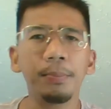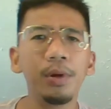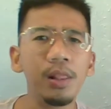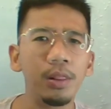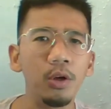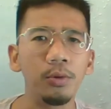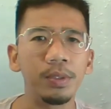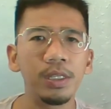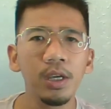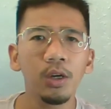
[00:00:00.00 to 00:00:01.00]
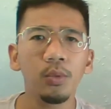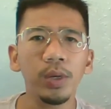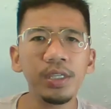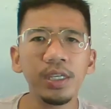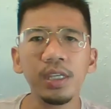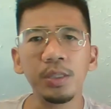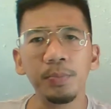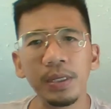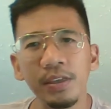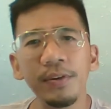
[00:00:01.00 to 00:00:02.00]
the temporal lobes,
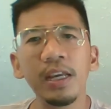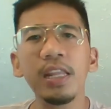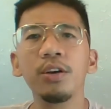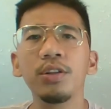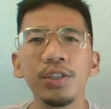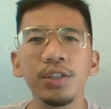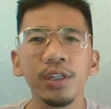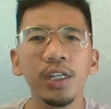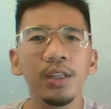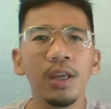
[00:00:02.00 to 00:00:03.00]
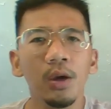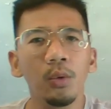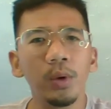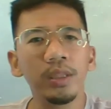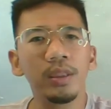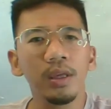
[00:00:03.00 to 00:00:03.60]
which is specifically concerned